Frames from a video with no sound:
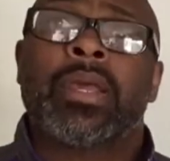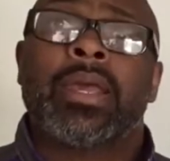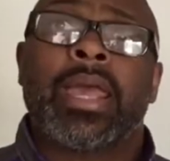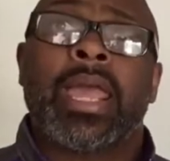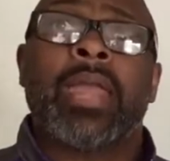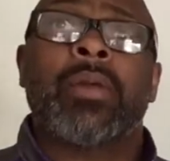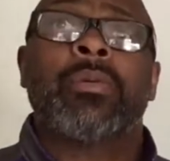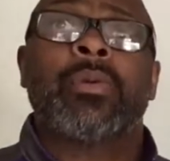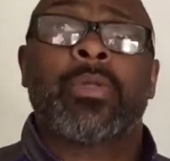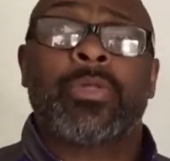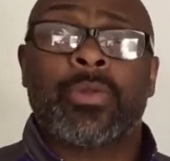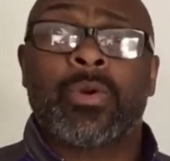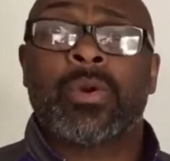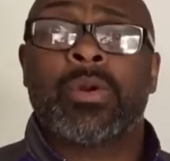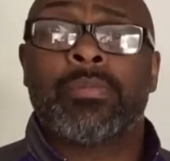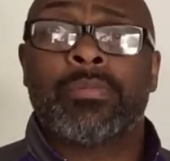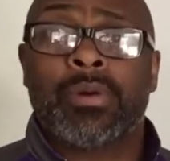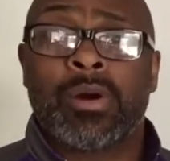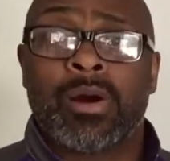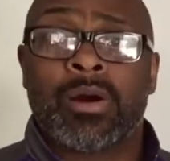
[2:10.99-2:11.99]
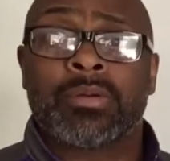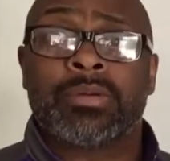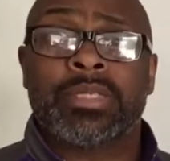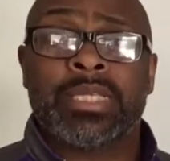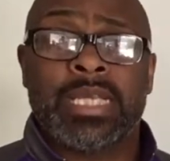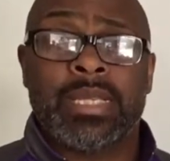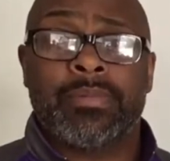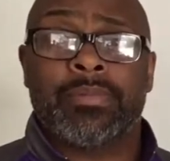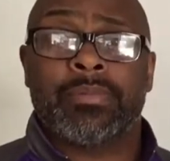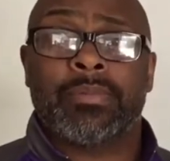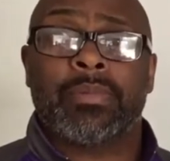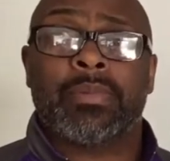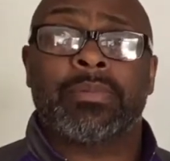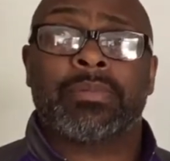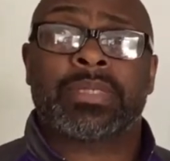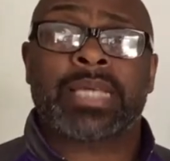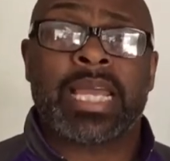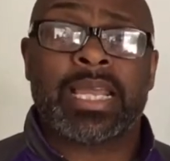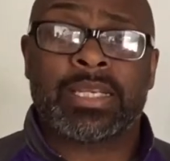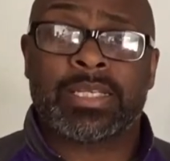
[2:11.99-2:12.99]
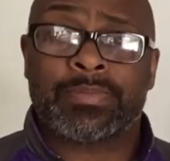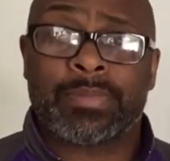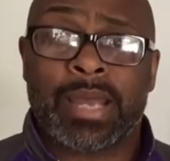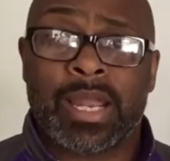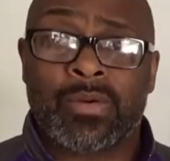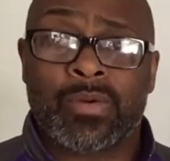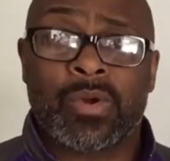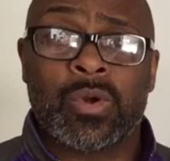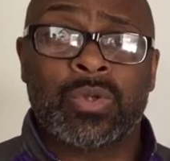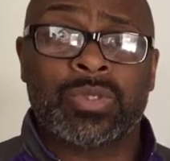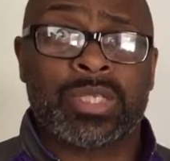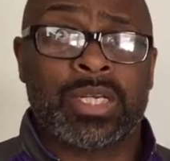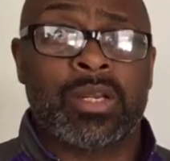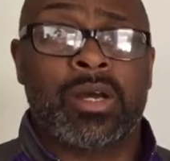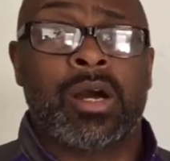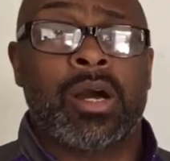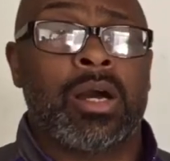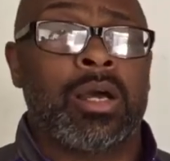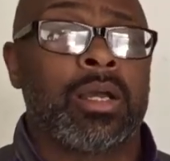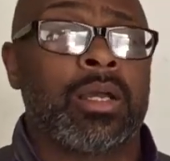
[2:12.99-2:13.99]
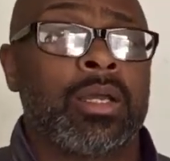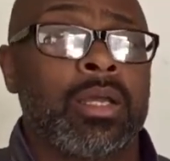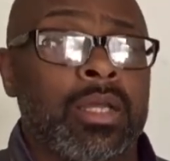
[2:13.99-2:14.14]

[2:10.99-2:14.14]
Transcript: able to throw the ball deep, tight spirals and all.